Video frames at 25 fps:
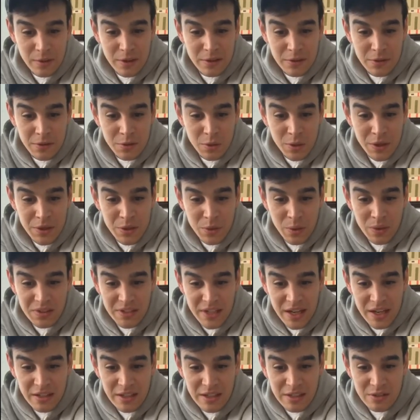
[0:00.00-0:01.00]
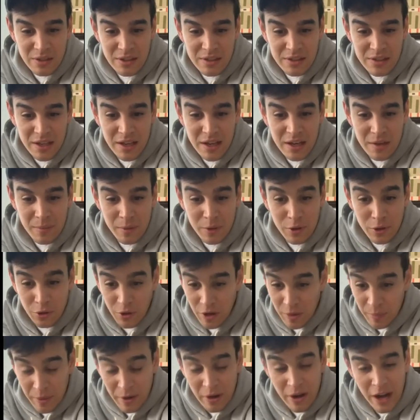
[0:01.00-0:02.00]
I turned 22 on Saturday, so I decided to
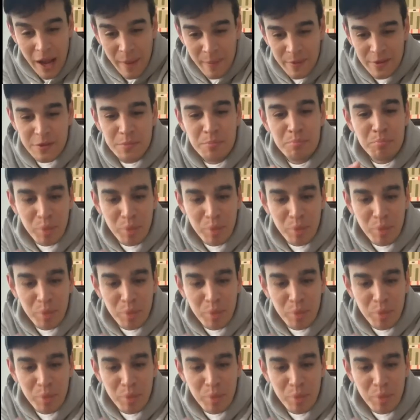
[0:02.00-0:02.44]
create better habits.